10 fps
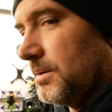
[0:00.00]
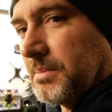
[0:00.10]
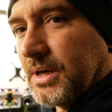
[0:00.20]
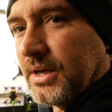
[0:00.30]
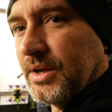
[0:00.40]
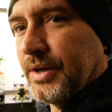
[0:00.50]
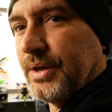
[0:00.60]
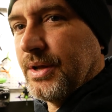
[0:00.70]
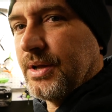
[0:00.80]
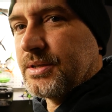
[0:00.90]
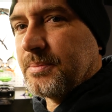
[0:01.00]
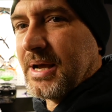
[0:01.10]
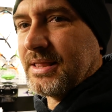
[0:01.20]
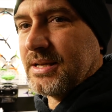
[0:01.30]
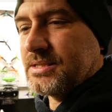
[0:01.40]
But to
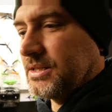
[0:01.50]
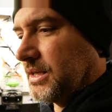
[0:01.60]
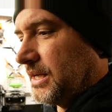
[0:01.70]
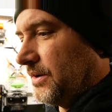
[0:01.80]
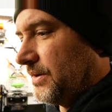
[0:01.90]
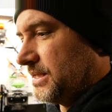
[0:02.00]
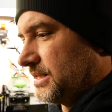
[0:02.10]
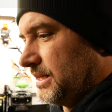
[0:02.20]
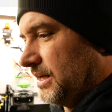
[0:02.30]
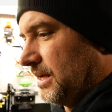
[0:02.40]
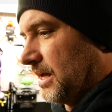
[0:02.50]
make things a little interesting,